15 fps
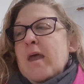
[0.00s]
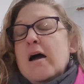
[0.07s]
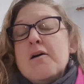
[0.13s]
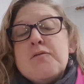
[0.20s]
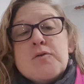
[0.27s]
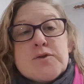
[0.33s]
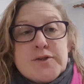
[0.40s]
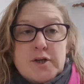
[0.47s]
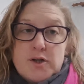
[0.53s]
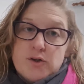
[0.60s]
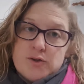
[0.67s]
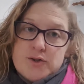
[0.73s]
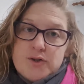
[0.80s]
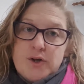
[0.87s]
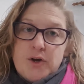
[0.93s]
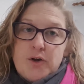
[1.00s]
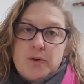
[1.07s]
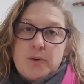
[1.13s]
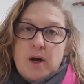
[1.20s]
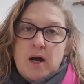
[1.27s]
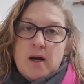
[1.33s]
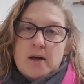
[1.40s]
I've also got
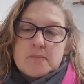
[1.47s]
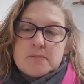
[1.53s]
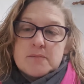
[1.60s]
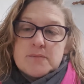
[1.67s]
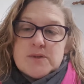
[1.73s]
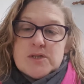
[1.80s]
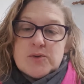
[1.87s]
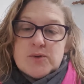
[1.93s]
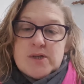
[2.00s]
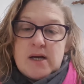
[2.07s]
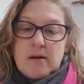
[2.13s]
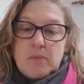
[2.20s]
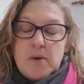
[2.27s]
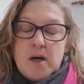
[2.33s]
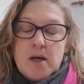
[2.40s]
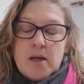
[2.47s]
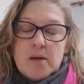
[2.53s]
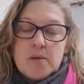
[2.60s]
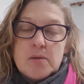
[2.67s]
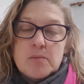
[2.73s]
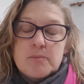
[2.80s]
to sort out my